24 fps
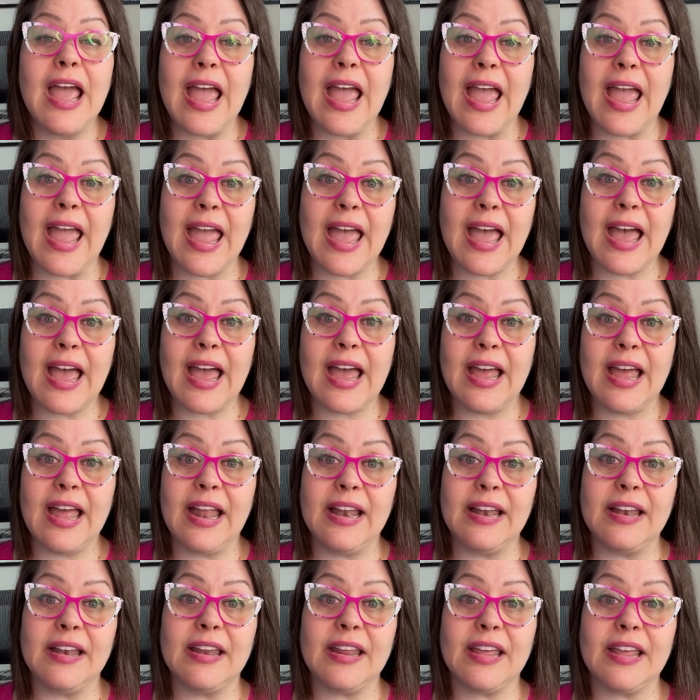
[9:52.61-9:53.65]

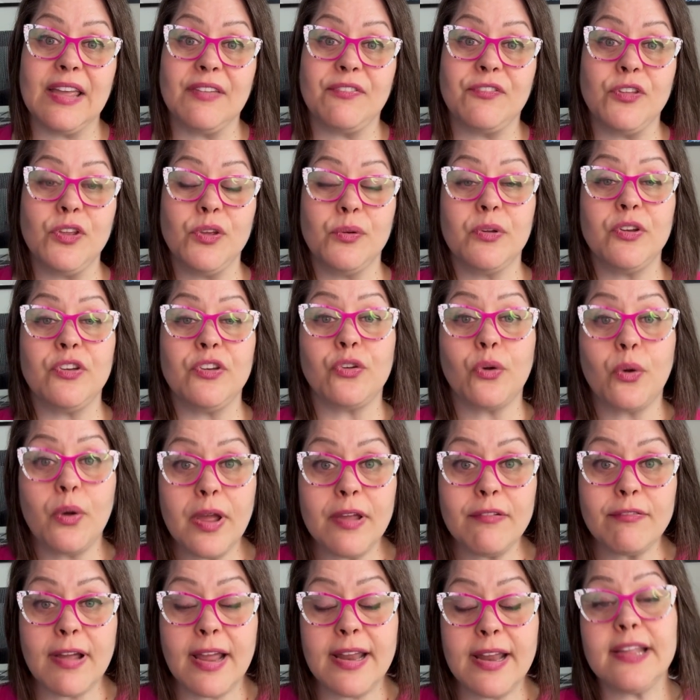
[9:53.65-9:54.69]
And if you
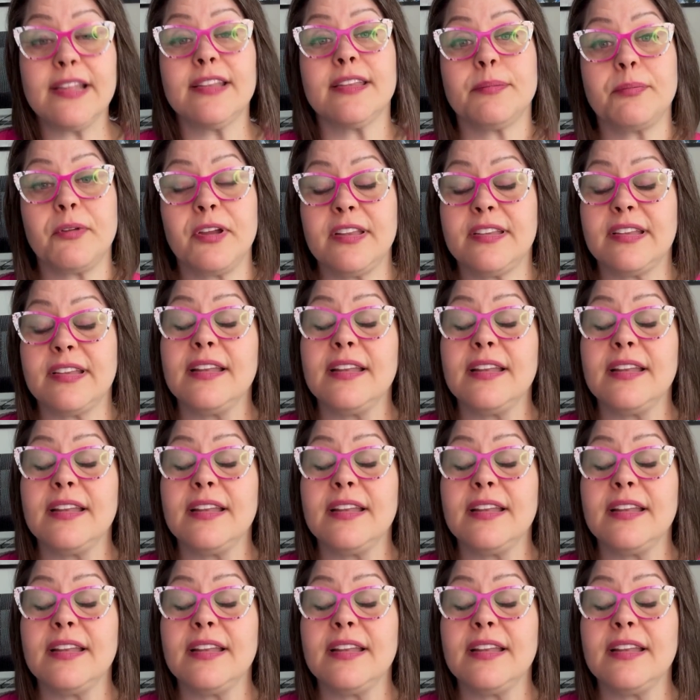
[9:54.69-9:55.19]
enjoy writing sprints,